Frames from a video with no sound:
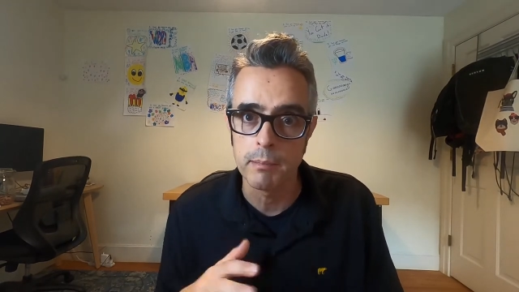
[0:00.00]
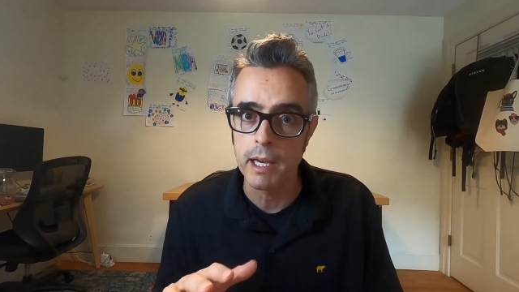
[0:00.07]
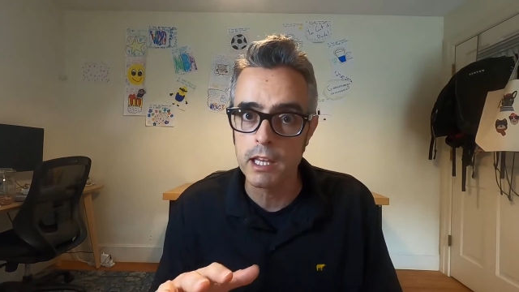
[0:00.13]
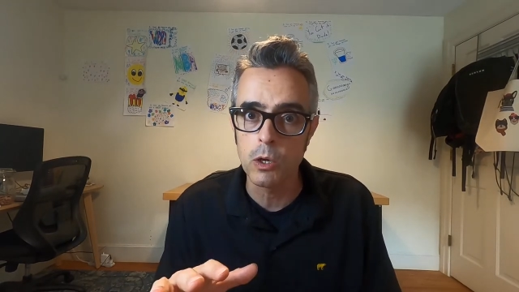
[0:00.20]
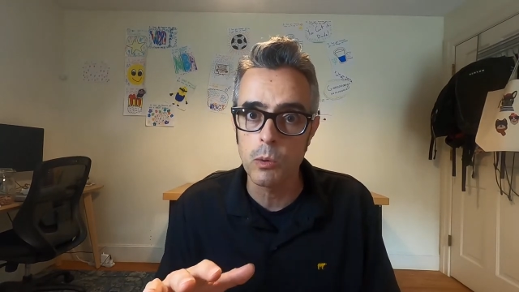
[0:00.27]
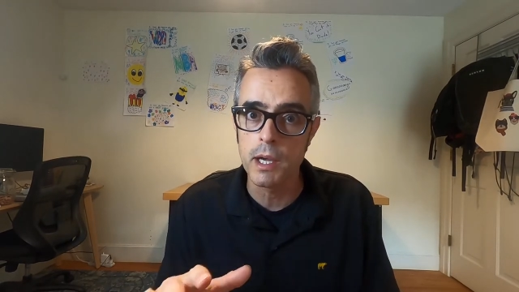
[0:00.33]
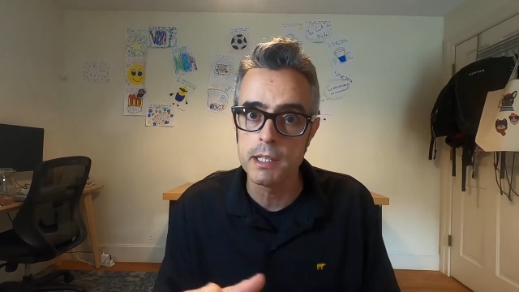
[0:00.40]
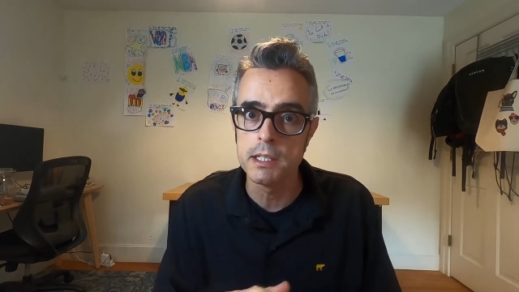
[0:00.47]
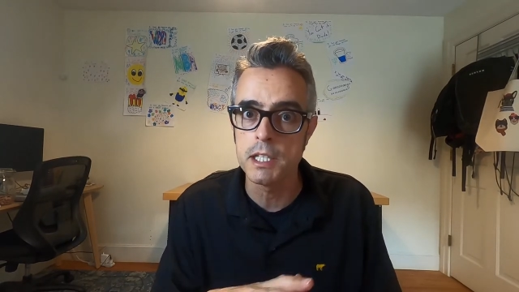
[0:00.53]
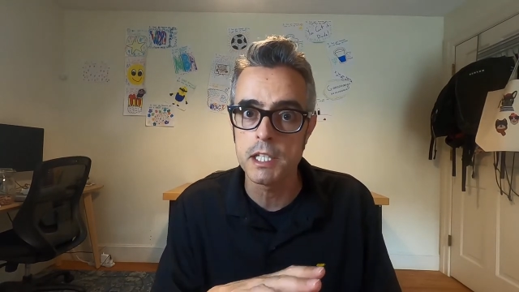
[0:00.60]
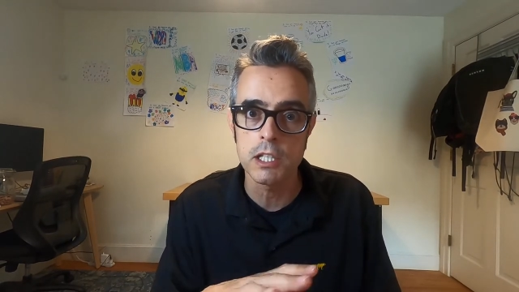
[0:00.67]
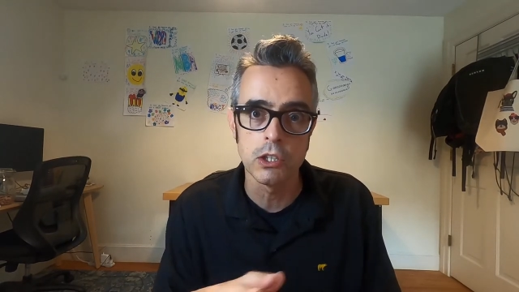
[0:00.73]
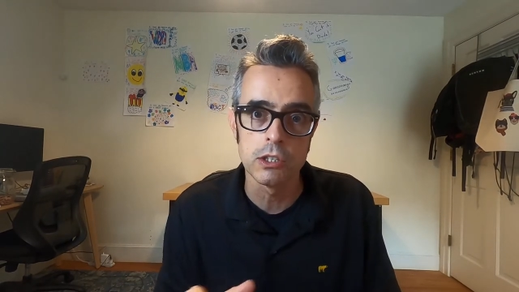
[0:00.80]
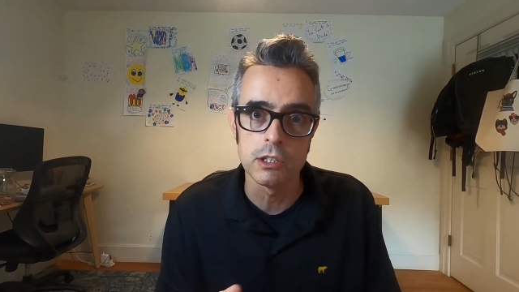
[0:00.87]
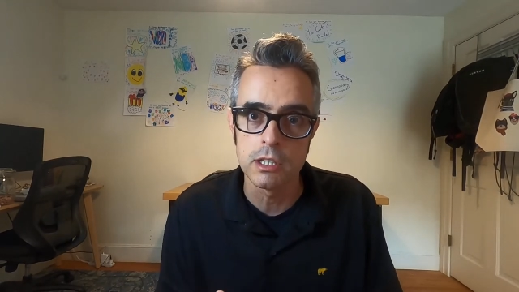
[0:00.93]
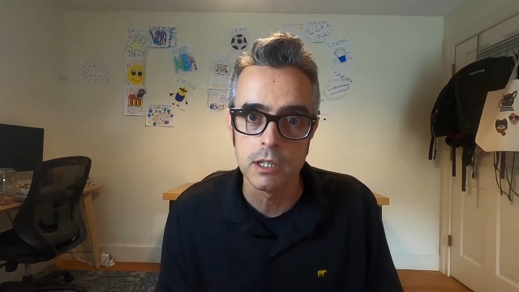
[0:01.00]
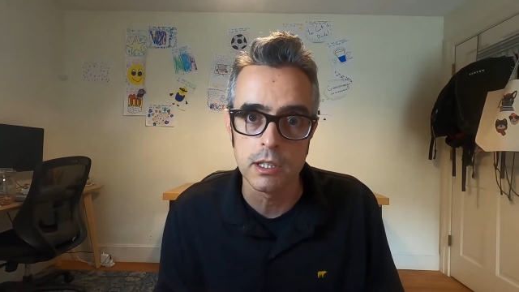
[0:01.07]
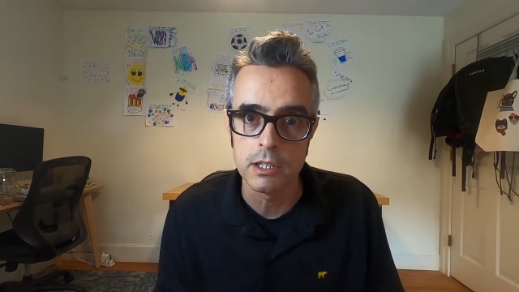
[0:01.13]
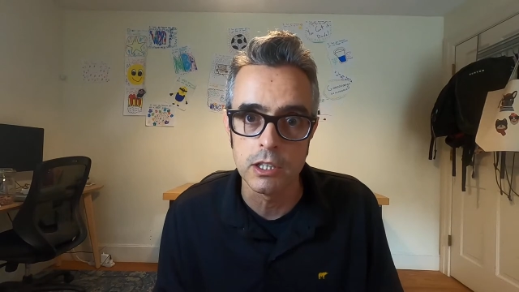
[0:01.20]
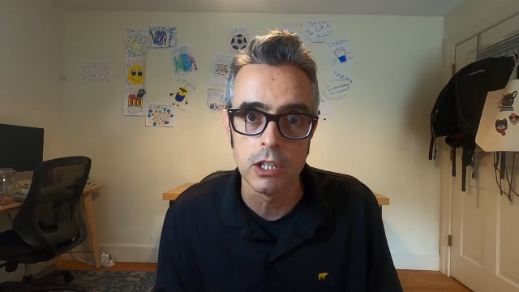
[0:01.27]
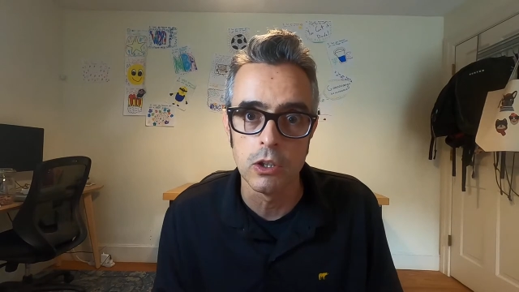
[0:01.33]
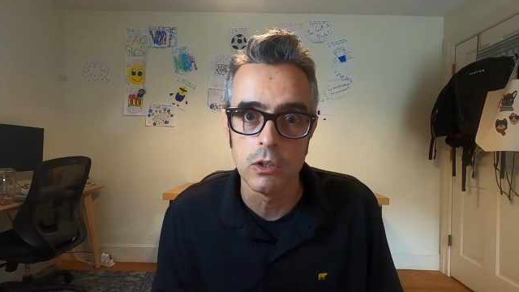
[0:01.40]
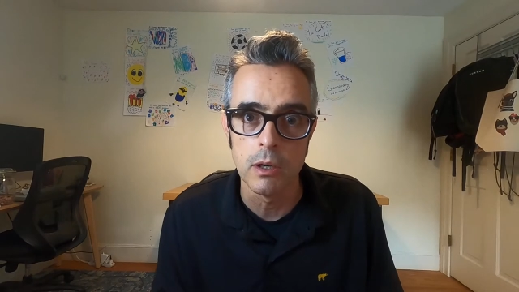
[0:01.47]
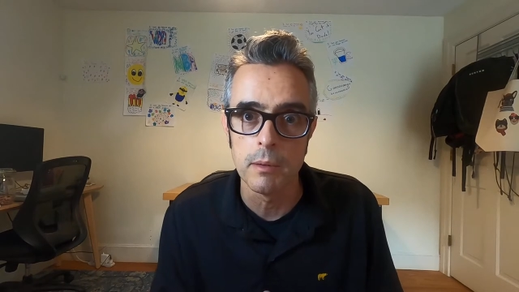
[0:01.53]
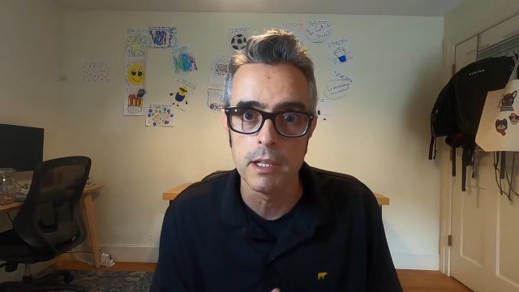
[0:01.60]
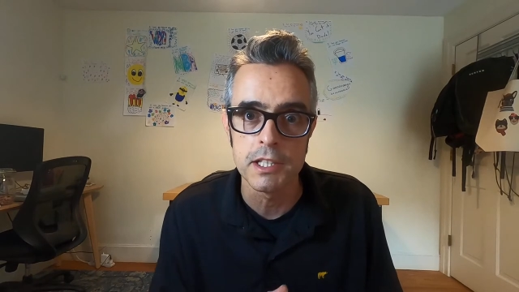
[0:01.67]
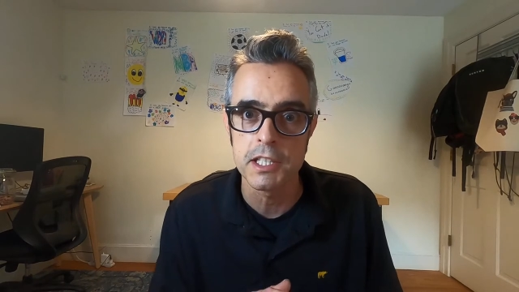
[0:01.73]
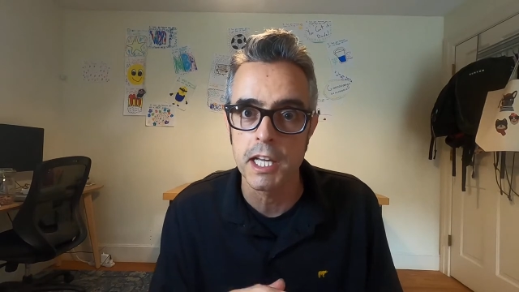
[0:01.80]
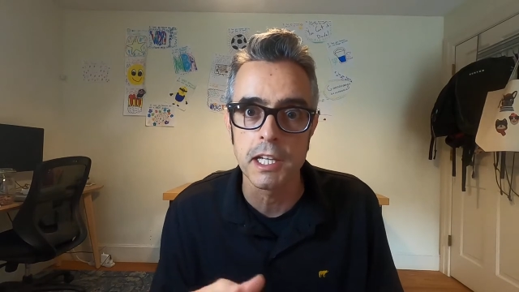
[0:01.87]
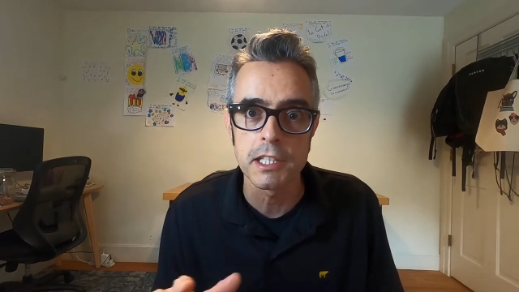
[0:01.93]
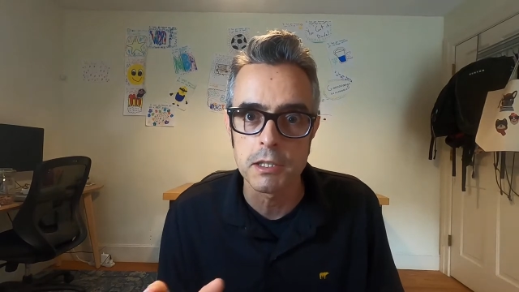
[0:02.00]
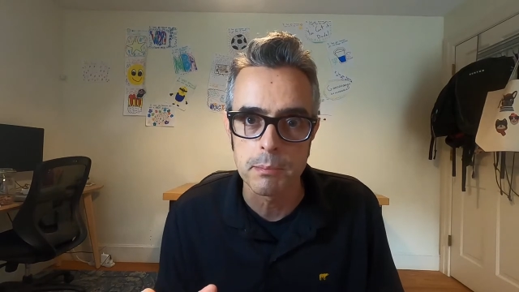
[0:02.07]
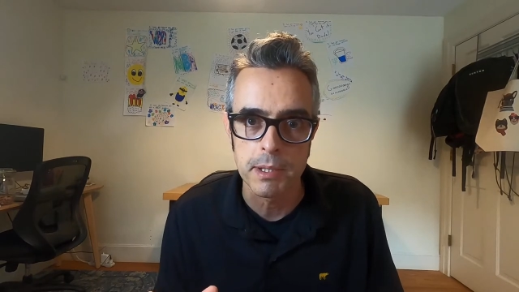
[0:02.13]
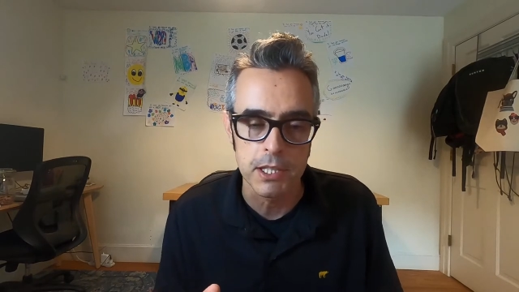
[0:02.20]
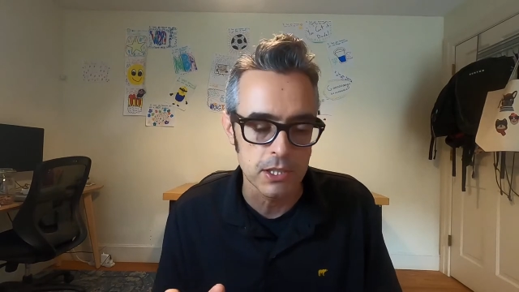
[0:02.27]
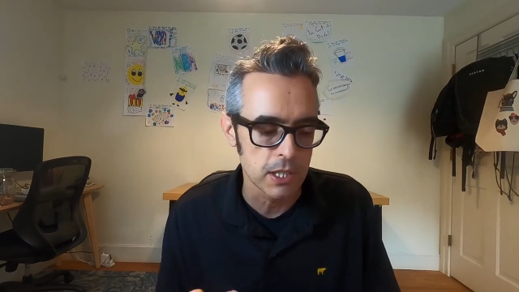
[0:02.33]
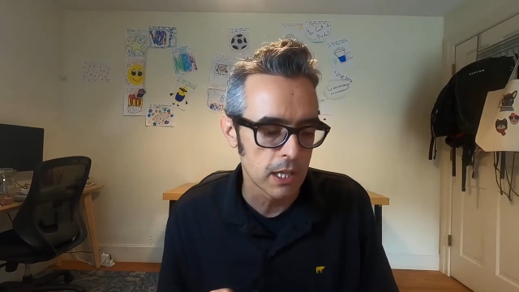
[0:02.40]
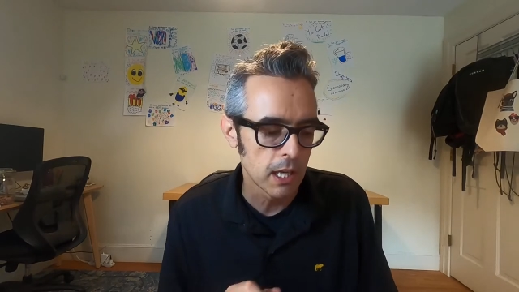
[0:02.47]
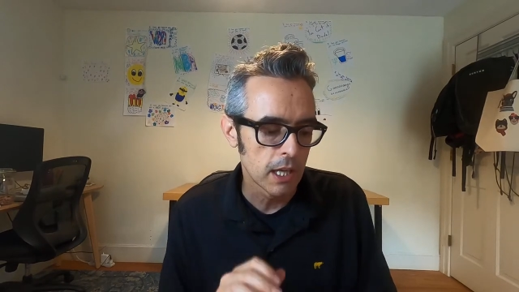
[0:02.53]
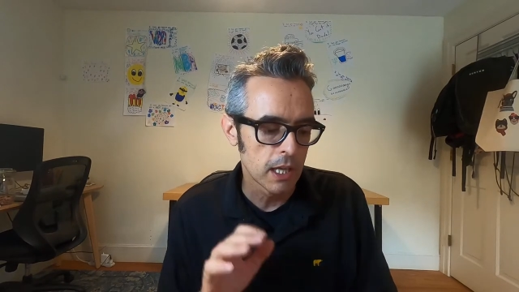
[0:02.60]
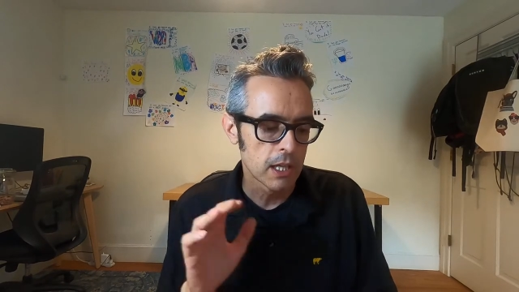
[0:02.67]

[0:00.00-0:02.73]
By the way, this is not a, you know, a sales pitch.